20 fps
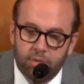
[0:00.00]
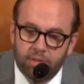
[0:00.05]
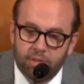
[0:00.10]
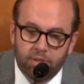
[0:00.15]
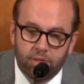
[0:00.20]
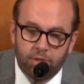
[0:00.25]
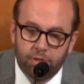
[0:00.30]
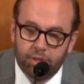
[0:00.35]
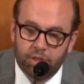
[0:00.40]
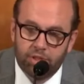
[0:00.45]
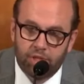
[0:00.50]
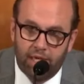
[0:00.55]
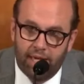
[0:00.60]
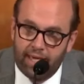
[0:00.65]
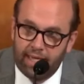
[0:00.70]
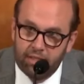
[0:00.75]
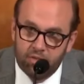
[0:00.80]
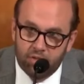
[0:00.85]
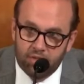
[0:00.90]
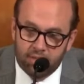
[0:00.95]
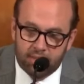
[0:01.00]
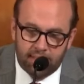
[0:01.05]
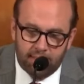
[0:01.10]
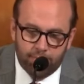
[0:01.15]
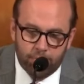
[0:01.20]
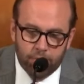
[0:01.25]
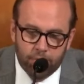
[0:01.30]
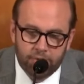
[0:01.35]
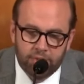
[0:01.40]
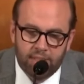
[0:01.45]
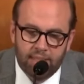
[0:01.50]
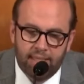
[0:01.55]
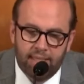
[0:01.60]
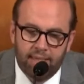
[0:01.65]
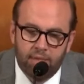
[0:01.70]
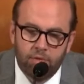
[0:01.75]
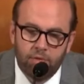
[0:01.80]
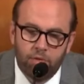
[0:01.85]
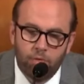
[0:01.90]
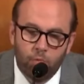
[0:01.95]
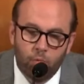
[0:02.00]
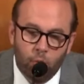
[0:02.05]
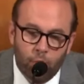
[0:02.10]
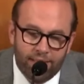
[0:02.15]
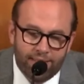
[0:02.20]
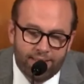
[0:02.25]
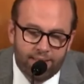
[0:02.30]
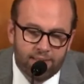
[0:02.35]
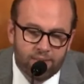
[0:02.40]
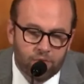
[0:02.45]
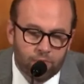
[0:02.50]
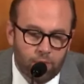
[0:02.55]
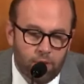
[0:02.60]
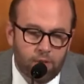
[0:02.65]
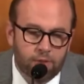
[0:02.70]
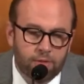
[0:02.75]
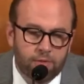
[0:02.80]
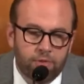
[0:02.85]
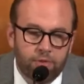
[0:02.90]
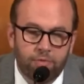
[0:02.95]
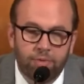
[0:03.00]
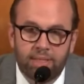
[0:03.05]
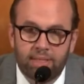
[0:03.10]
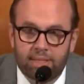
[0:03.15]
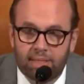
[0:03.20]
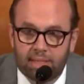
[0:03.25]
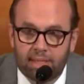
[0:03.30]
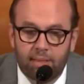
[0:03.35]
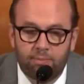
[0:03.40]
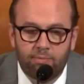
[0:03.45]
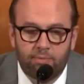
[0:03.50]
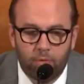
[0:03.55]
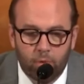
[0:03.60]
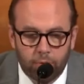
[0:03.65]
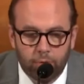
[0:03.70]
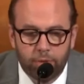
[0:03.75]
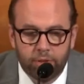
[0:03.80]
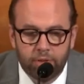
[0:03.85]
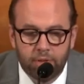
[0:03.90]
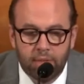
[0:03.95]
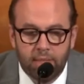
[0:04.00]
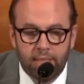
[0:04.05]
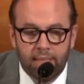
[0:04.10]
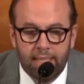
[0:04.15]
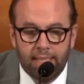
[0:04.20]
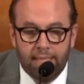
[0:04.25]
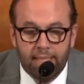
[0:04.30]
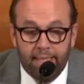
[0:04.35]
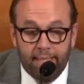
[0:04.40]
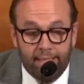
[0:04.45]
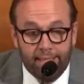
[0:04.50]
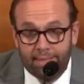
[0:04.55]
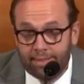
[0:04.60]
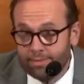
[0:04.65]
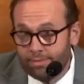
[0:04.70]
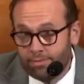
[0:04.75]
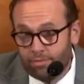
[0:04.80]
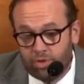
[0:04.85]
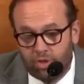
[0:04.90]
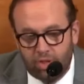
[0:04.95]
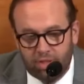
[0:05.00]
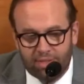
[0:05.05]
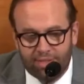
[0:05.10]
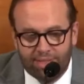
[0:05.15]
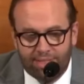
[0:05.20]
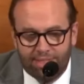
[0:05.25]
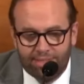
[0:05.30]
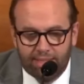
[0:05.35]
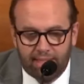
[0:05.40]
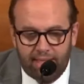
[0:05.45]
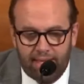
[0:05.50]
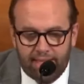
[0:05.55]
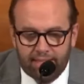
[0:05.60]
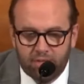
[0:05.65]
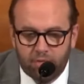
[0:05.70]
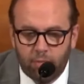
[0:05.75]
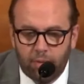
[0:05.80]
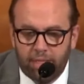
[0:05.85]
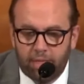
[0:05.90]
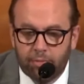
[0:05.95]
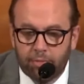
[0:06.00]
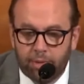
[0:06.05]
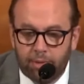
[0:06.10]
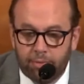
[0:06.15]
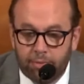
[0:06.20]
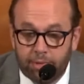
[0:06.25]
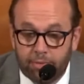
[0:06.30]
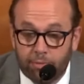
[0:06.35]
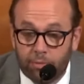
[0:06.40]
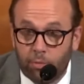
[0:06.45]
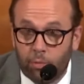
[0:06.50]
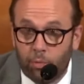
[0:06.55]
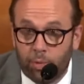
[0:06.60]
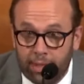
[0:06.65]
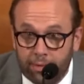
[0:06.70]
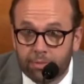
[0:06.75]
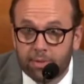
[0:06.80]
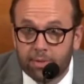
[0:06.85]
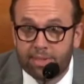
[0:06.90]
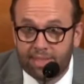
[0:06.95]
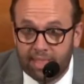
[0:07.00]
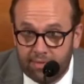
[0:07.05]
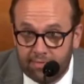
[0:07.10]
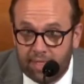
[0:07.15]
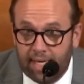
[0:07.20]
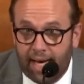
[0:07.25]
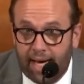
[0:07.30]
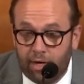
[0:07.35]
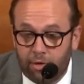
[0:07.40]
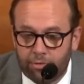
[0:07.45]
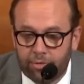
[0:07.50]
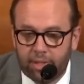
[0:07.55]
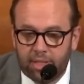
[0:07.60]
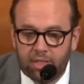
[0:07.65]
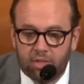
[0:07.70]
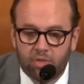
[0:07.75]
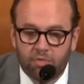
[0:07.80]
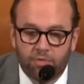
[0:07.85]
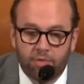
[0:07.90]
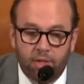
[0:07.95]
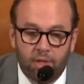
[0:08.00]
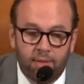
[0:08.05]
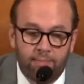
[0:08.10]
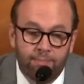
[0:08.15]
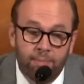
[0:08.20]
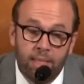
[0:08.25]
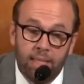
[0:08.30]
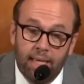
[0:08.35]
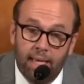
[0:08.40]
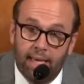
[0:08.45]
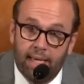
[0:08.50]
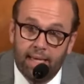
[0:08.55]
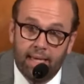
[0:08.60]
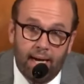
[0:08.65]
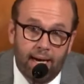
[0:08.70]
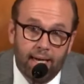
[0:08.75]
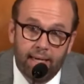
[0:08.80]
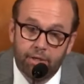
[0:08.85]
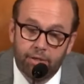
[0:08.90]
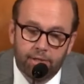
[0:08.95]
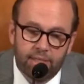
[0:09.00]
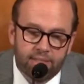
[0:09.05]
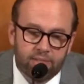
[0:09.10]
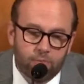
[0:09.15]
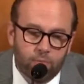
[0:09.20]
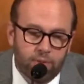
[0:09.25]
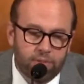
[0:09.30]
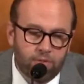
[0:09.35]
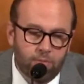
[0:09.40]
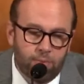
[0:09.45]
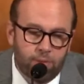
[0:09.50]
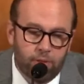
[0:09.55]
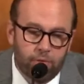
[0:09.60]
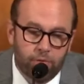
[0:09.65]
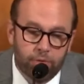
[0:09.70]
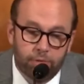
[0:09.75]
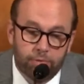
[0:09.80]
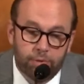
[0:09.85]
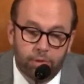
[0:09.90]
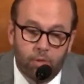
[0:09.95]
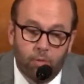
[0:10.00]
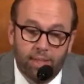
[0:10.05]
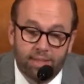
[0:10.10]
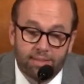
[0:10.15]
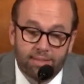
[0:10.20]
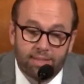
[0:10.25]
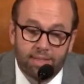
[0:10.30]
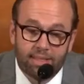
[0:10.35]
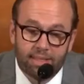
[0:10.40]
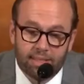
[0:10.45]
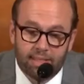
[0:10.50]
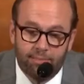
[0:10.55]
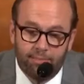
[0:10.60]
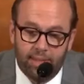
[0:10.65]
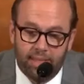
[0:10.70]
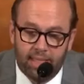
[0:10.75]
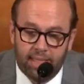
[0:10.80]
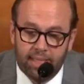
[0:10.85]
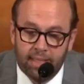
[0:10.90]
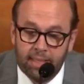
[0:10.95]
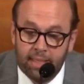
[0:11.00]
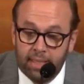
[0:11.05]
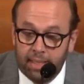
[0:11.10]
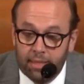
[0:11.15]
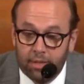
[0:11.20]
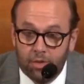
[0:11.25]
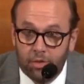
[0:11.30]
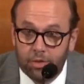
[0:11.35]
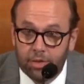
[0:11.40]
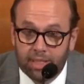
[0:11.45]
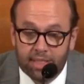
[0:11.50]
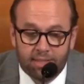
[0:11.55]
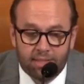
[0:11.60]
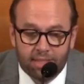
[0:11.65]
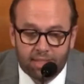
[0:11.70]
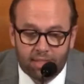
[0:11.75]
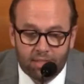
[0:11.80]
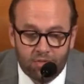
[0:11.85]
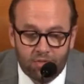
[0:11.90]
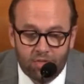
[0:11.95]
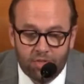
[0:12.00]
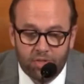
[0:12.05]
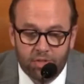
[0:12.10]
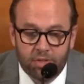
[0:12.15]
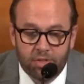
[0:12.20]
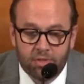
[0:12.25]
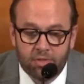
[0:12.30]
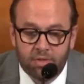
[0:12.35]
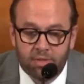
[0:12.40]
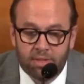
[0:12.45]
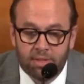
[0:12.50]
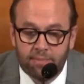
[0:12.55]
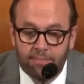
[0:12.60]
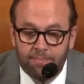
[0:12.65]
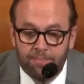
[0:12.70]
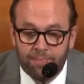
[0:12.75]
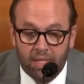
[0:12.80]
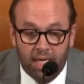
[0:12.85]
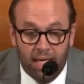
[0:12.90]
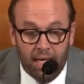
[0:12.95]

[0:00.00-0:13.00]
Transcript: it will encourage agency personnel who witness wrongdoing to come forward. And just this last week, we received outreach from an IRS whistleblower requesting the committee look into concerns